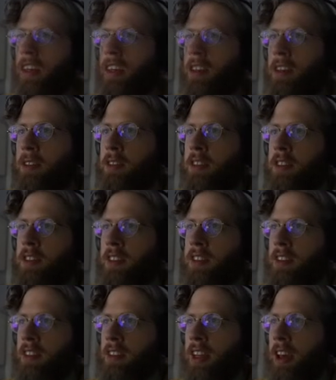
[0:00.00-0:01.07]
it's just this
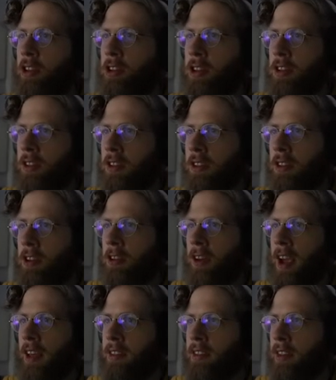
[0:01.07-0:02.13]
lush,
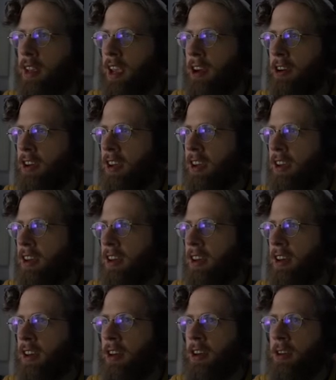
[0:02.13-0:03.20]
grassy area
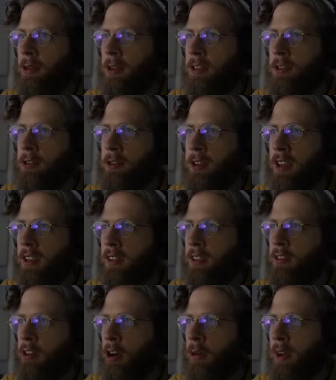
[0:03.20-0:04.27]
with trees
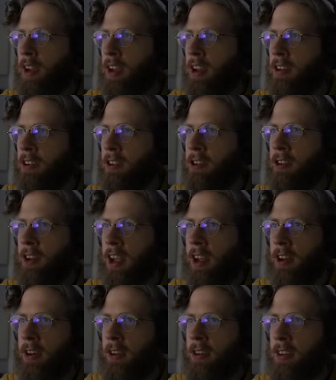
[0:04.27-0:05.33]
growing
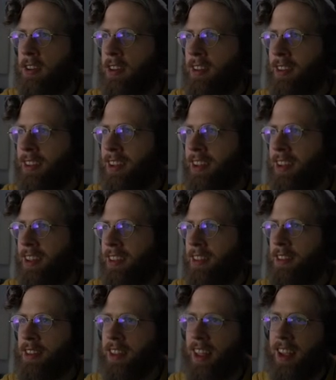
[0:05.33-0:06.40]
underground.
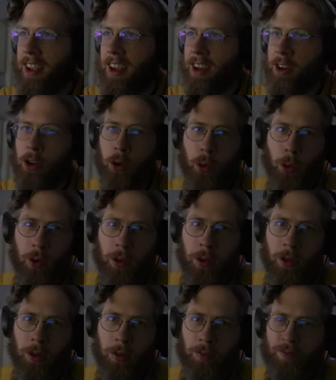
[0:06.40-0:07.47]
That's like a
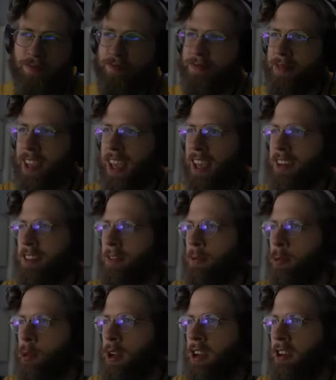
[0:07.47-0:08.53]
cool kind
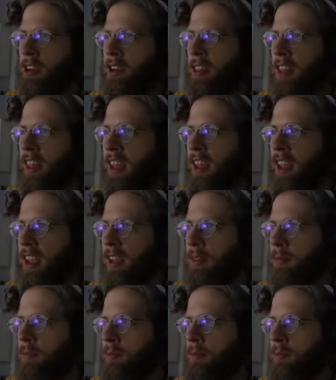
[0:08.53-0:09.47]
of weird thing.